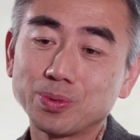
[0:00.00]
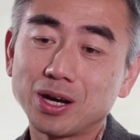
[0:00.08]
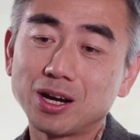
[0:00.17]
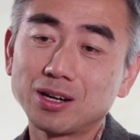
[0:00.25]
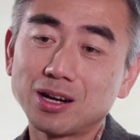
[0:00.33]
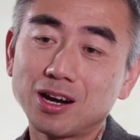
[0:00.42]

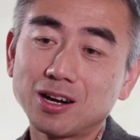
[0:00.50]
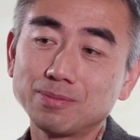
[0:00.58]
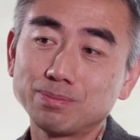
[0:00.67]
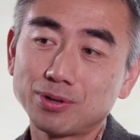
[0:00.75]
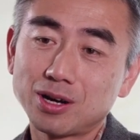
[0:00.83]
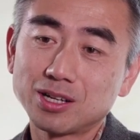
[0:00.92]
our
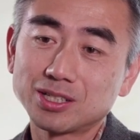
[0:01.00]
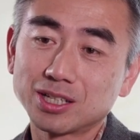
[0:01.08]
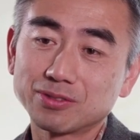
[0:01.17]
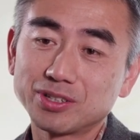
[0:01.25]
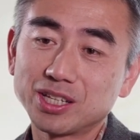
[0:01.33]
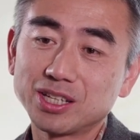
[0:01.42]

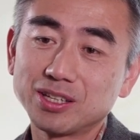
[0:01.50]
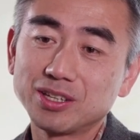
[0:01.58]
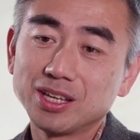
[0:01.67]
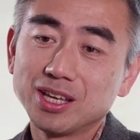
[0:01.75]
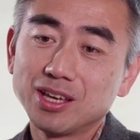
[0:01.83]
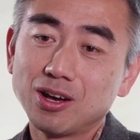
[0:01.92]
project really
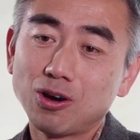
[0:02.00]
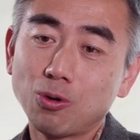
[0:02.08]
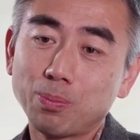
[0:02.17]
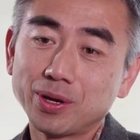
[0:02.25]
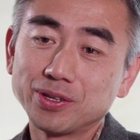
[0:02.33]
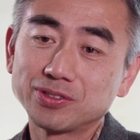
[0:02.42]

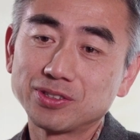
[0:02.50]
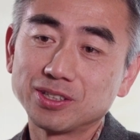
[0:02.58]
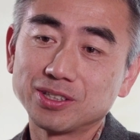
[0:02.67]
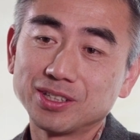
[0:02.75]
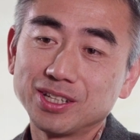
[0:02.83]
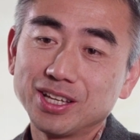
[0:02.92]
opens
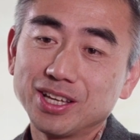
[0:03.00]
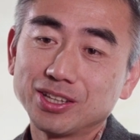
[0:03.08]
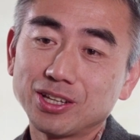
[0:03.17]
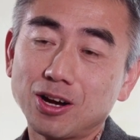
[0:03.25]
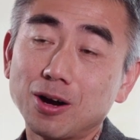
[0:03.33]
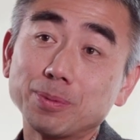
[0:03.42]
the
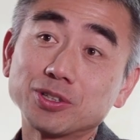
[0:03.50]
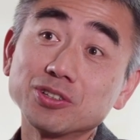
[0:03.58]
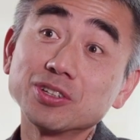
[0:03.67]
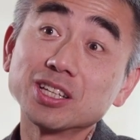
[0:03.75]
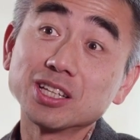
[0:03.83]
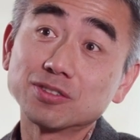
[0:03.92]

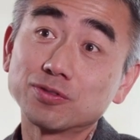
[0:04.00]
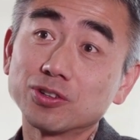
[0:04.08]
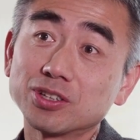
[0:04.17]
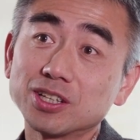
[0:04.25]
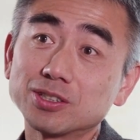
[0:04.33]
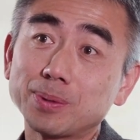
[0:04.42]
opportunities for
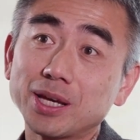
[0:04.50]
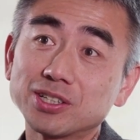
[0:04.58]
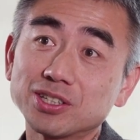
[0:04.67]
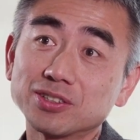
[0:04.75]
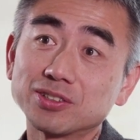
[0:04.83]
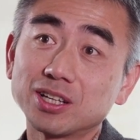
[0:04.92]
these
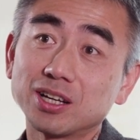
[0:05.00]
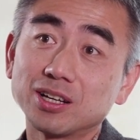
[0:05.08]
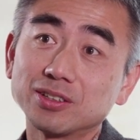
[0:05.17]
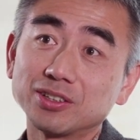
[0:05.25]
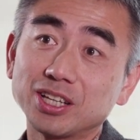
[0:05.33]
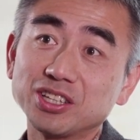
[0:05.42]
patients.
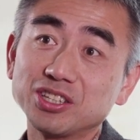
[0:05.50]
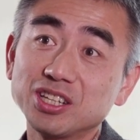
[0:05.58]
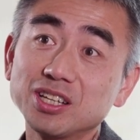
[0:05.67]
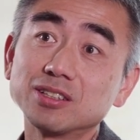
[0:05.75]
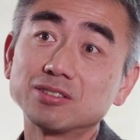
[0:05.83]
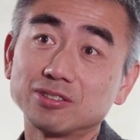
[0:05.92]
They
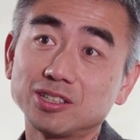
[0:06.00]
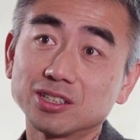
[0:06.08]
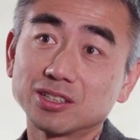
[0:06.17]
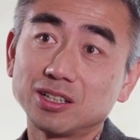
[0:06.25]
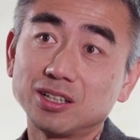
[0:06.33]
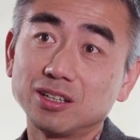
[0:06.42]
need
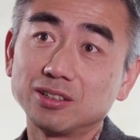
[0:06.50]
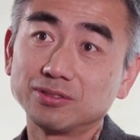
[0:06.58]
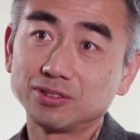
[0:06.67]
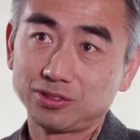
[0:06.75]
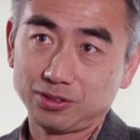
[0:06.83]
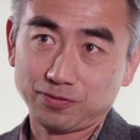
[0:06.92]
drug
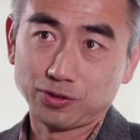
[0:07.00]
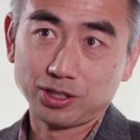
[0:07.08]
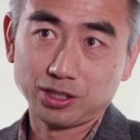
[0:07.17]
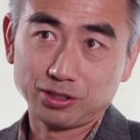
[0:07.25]
for the